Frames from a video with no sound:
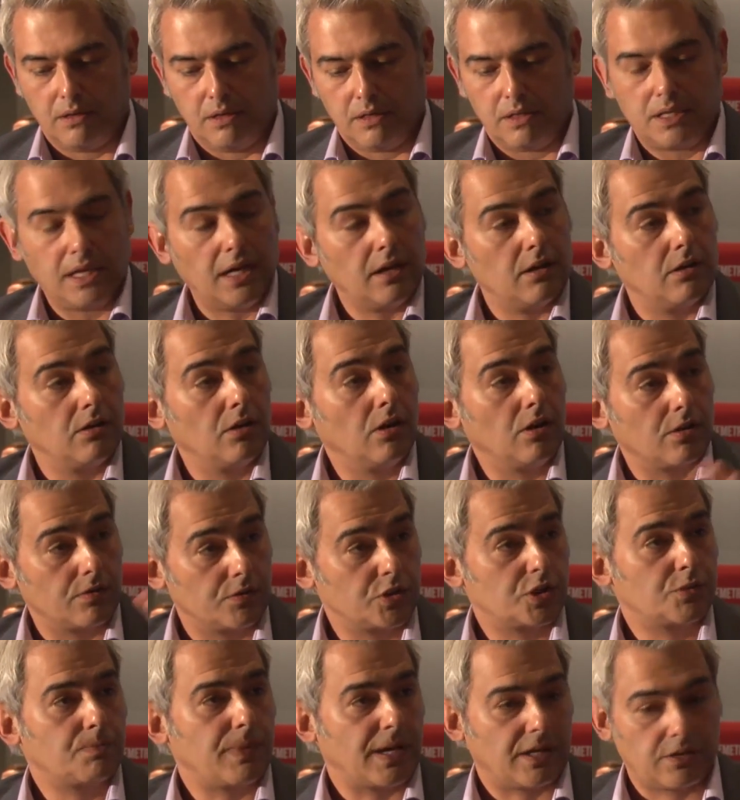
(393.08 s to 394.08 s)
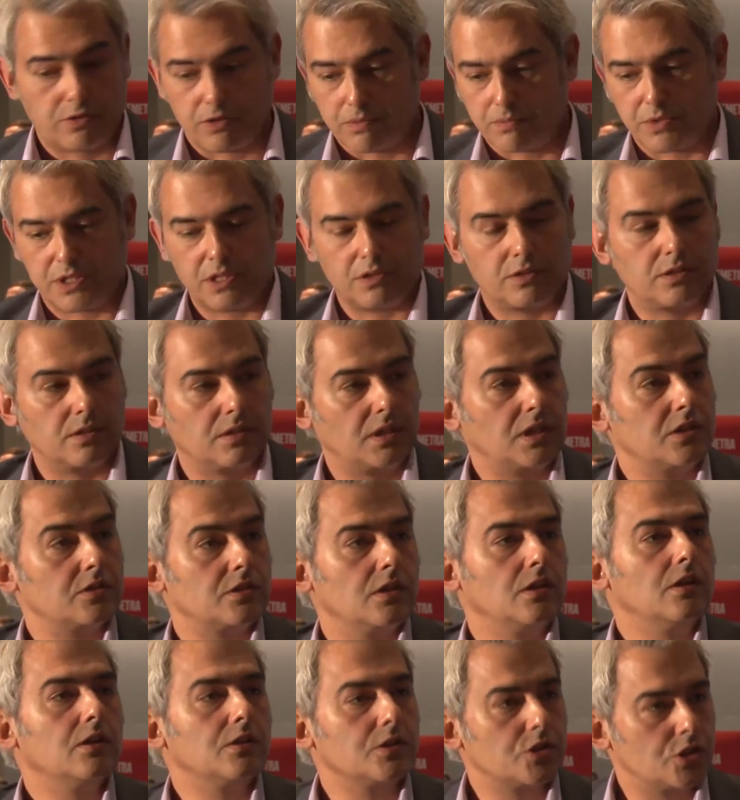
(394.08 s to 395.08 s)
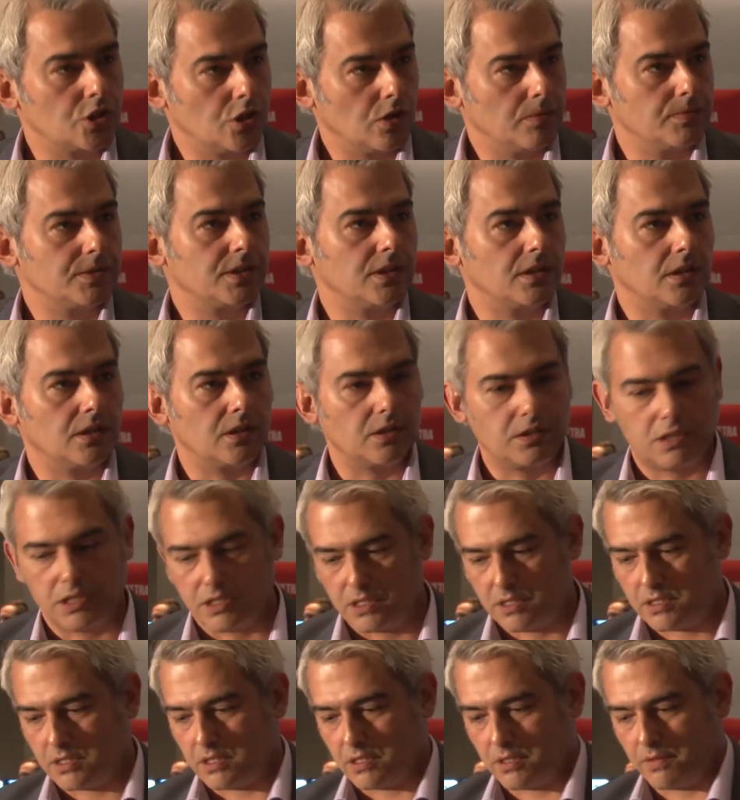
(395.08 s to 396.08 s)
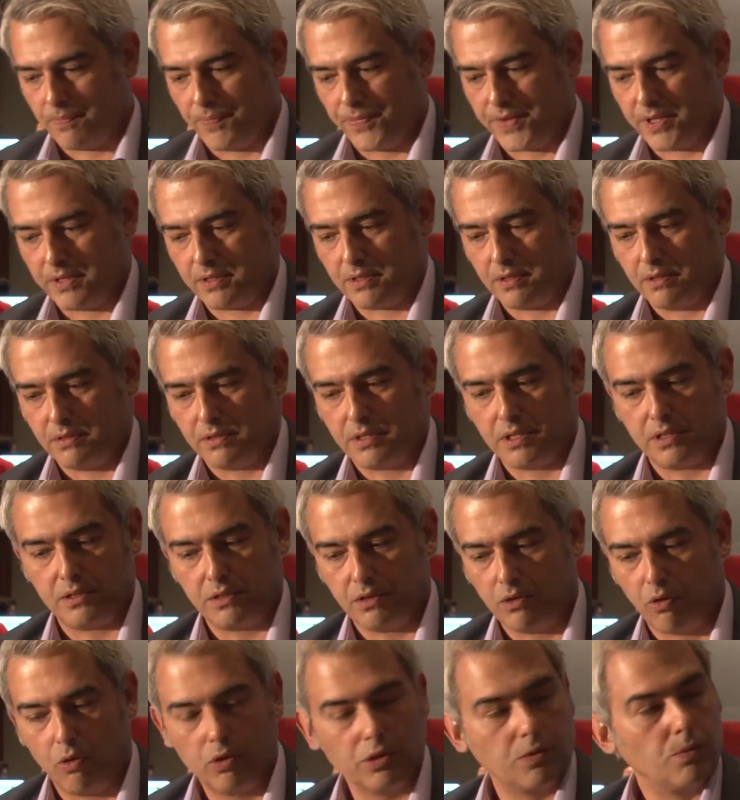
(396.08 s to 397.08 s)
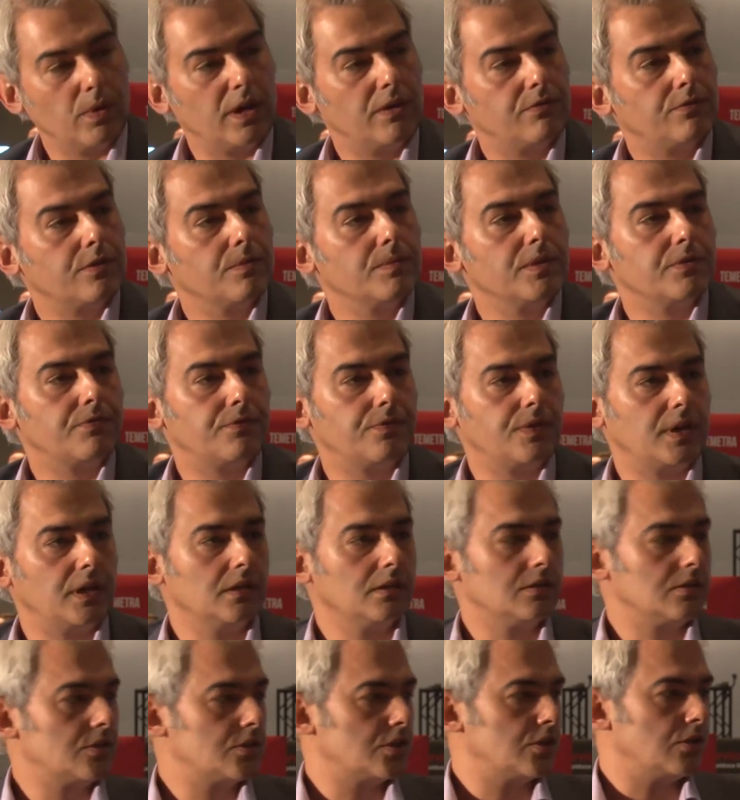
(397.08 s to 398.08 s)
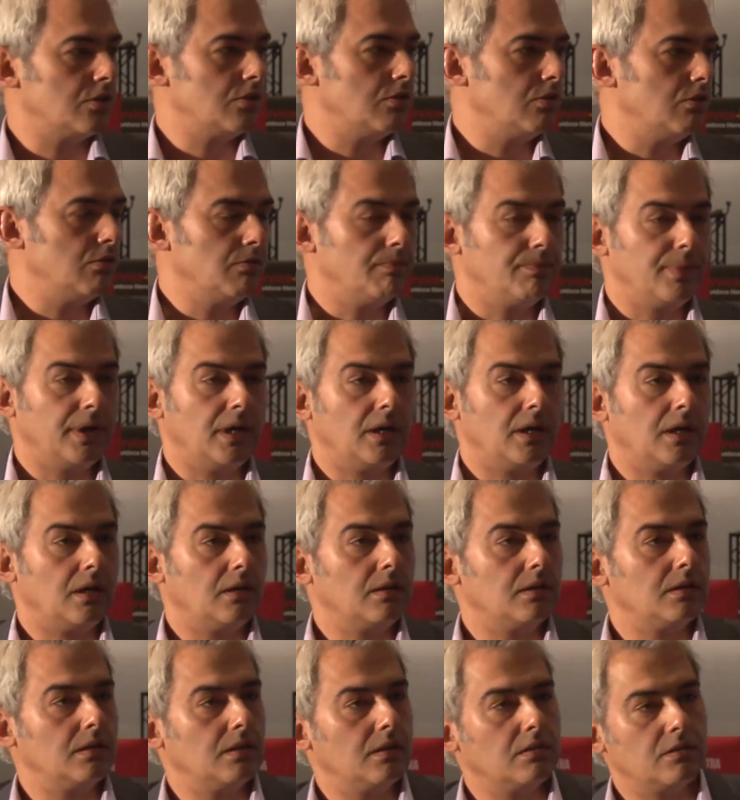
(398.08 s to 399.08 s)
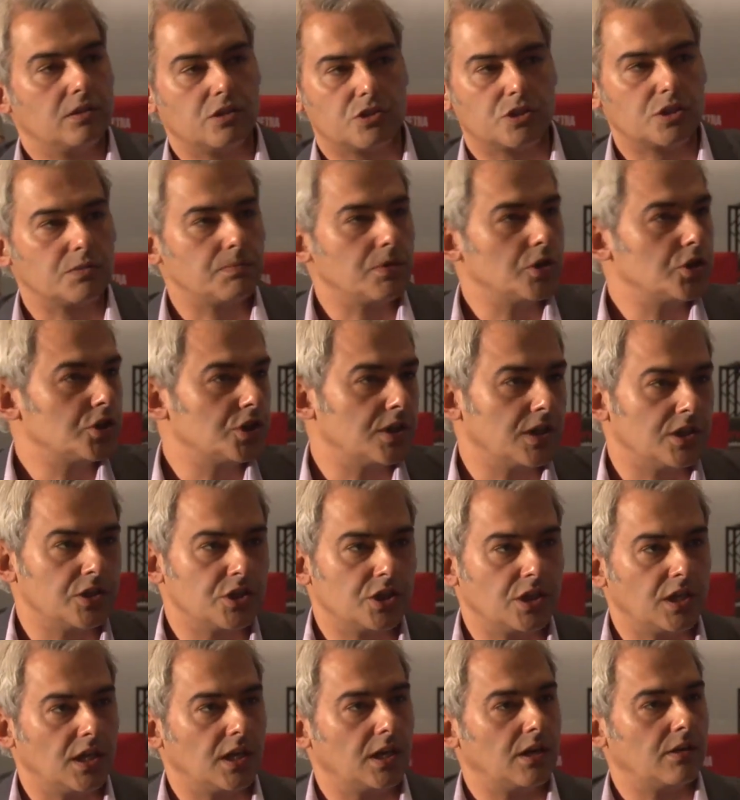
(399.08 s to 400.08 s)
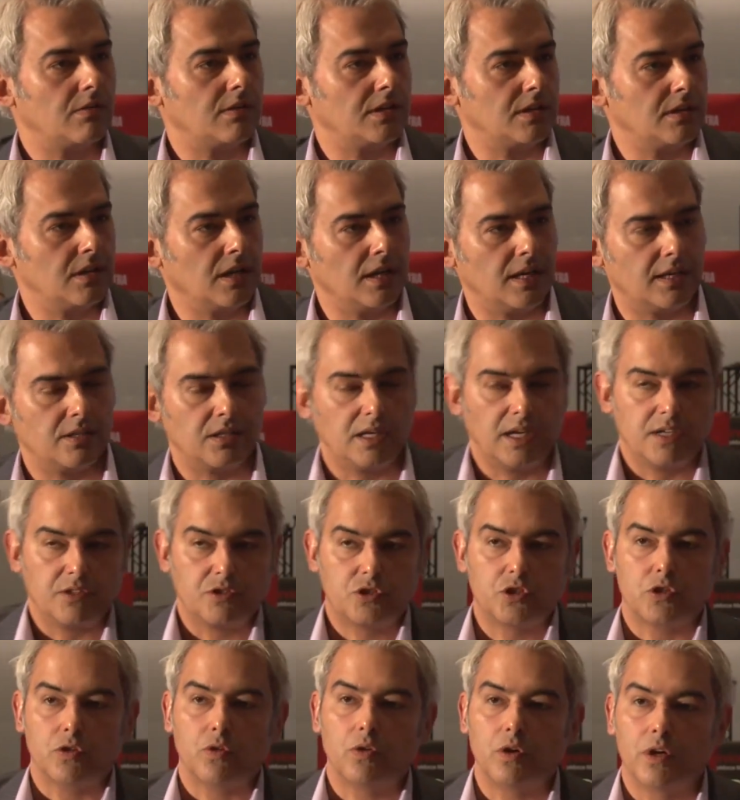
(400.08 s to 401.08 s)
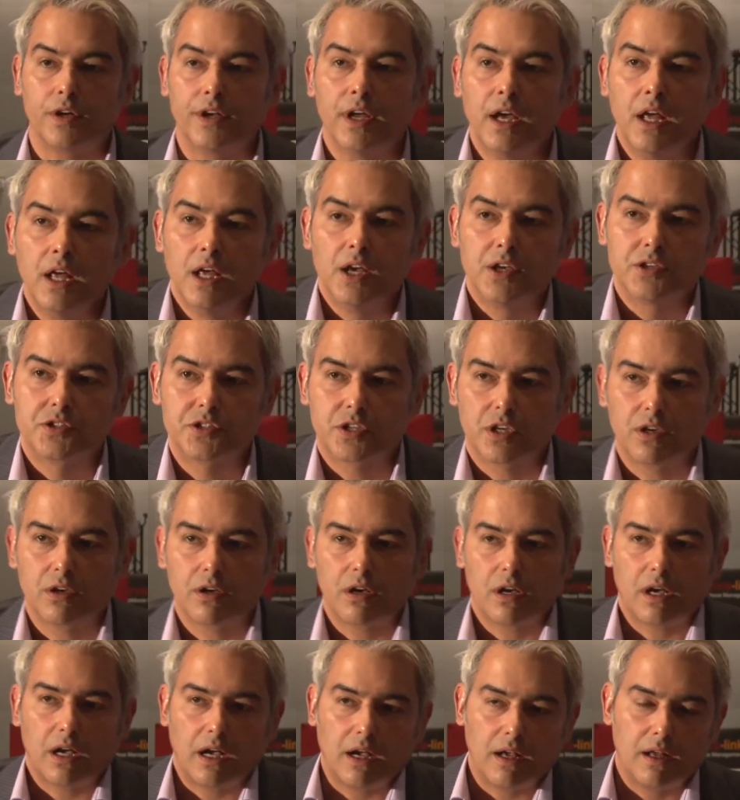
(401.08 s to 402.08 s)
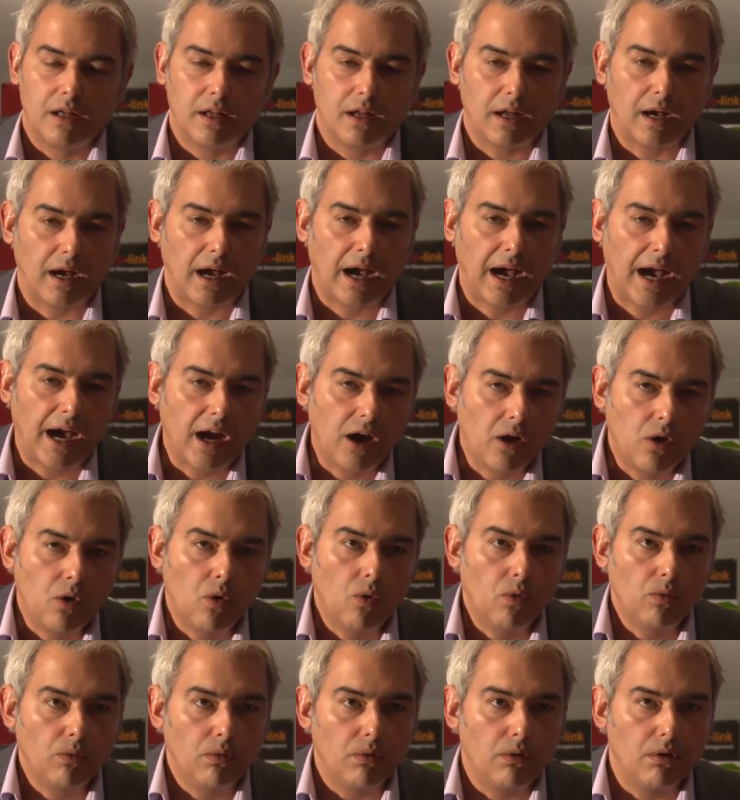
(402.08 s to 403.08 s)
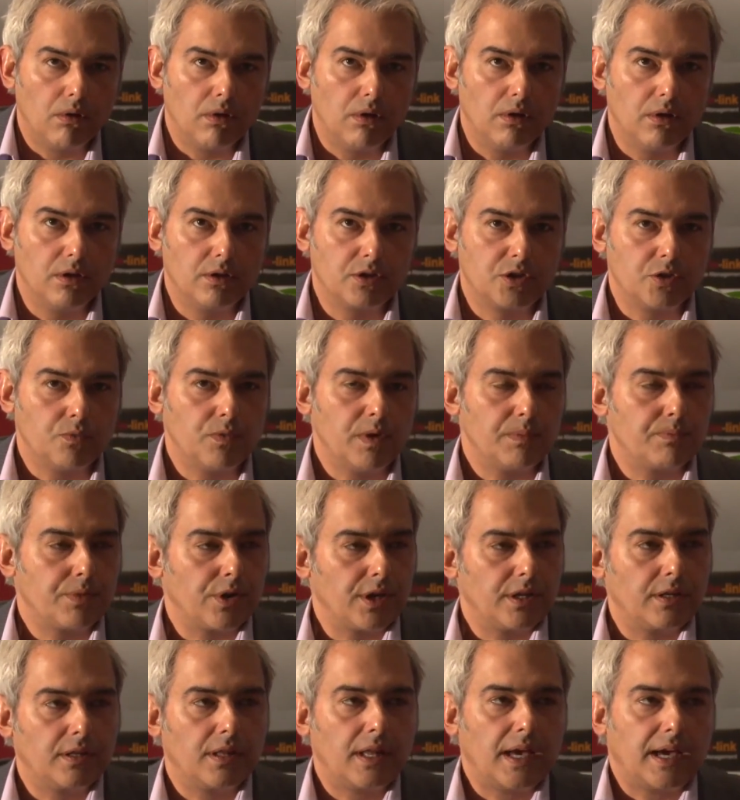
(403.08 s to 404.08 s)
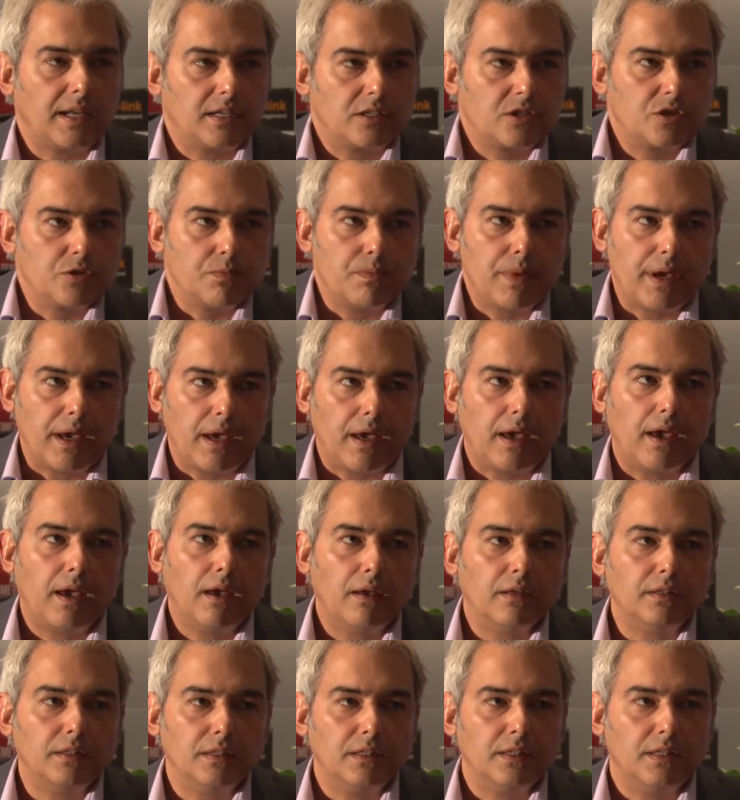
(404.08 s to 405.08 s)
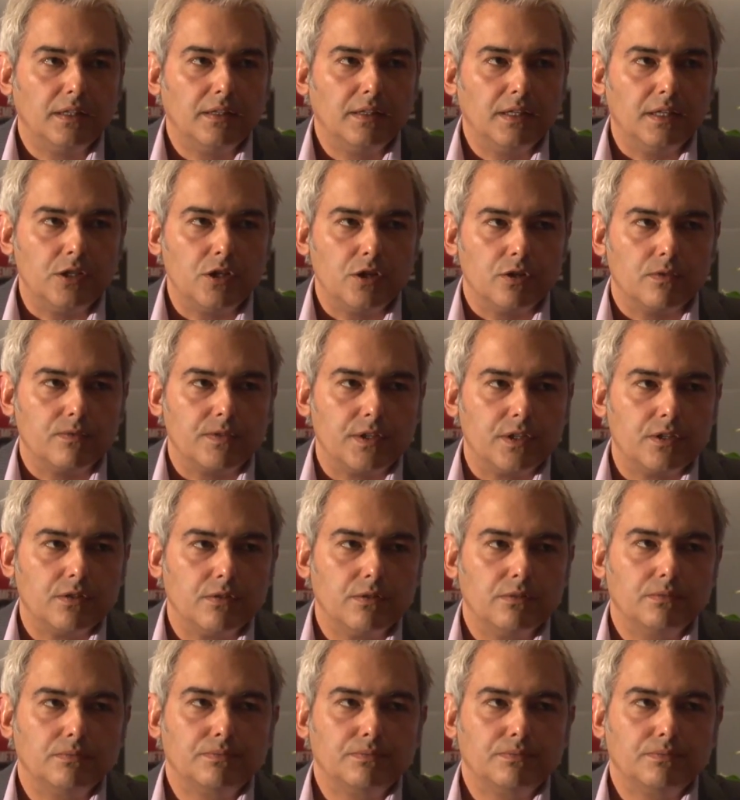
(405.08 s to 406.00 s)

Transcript: There are a lot of spectrums. There's a lot of jobs in the utility, all the way from the field to being the distribution engineer and so on. So how do we bring that to bear, in your view?